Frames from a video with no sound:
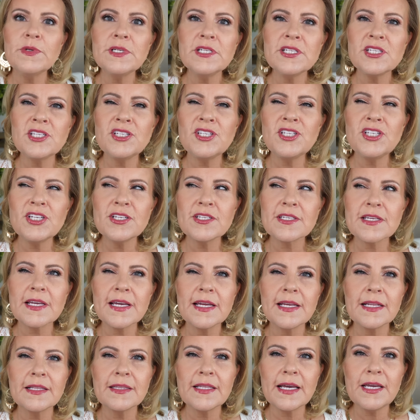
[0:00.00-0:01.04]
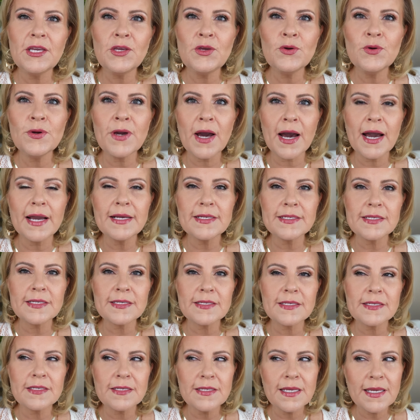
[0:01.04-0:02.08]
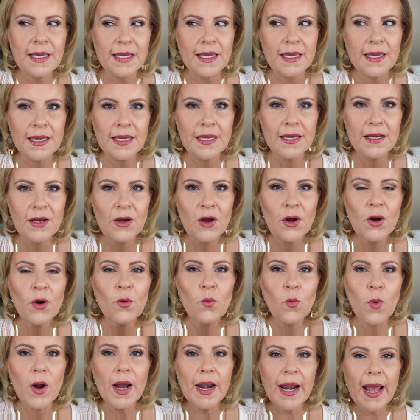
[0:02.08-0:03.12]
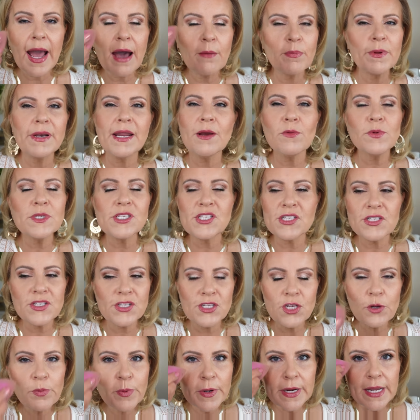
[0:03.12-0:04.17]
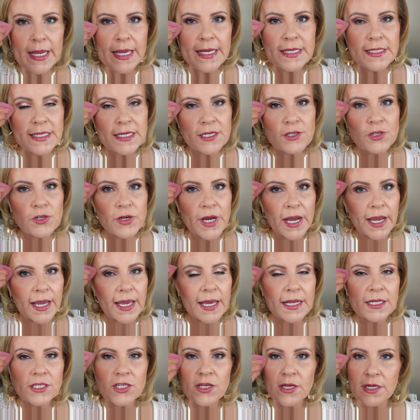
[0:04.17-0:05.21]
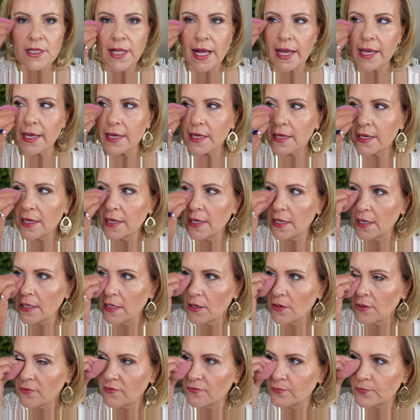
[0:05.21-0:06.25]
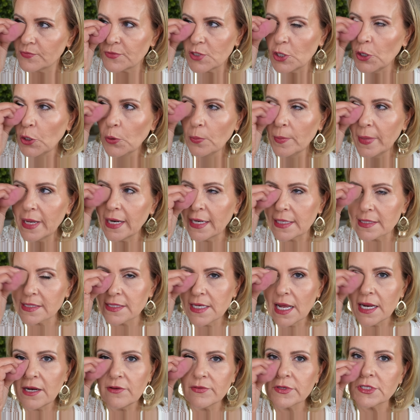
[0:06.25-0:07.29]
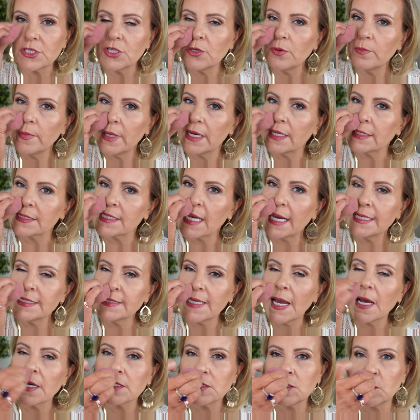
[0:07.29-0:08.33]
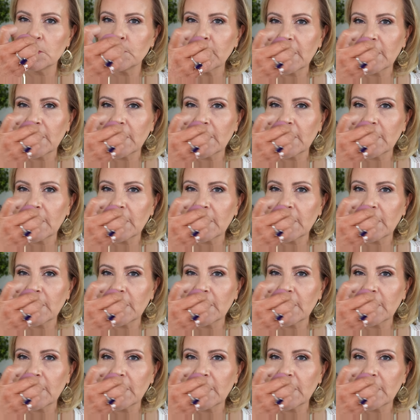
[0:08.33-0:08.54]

I'm gonna just kind of let you guys see what happened. It was a super easy trick. It took like two minutes, not even two minutes. I talked too